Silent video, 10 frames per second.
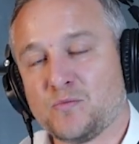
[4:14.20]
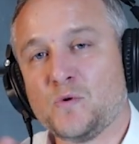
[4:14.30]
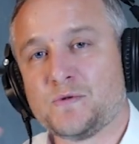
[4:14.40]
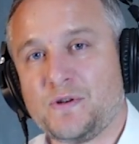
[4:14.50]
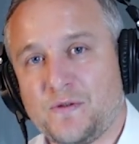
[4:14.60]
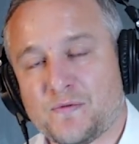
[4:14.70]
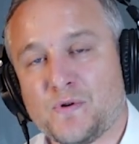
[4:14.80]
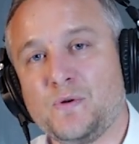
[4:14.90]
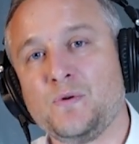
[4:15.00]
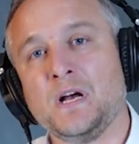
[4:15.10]
walks you
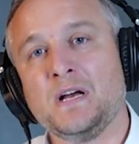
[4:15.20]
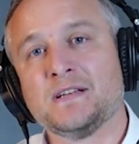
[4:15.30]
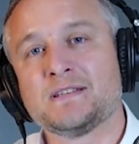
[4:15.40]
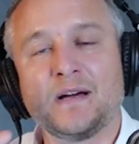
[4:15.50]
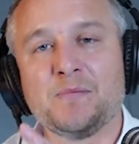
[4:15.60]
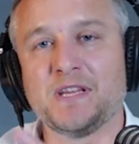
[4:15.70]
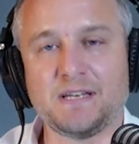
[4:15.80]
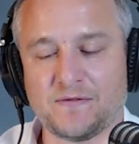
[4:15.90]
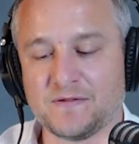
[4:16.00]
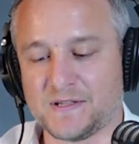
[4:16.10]
through some of the
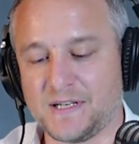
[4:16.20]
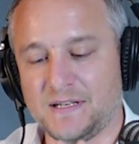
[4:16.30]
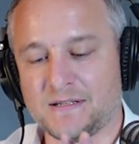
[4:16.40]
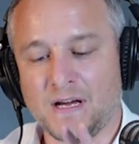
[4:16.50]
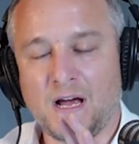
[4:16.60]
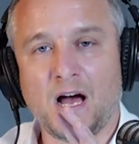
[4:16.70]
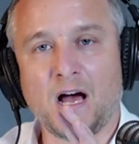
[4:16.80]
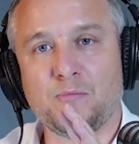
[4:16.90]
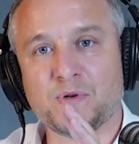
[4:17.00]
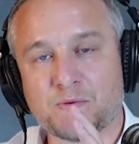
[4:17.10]
differences
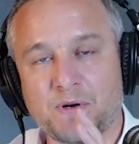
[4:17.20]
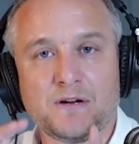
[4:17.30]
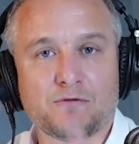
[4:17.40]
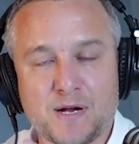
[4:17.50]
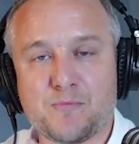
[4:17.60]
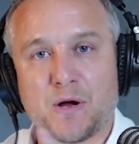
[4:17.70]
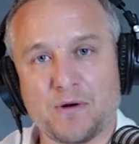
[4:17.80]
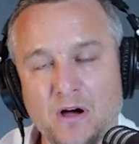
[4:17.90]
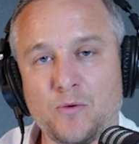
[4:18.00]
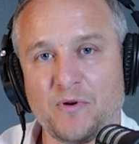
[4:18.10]
between
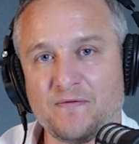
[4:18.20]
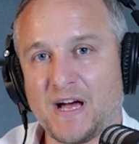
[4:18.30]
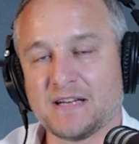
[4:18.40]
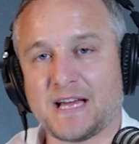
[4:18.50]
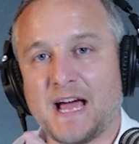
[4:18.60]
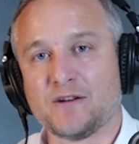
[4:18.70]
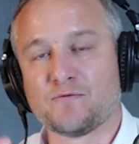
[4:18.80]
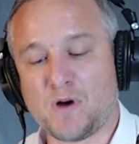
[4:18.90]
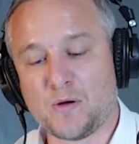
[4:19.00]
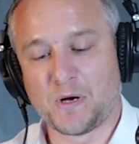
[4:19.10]
Greenbone, OpenVAS and
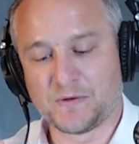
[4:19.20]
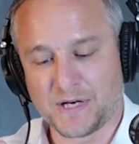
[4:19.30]
RoboShadow.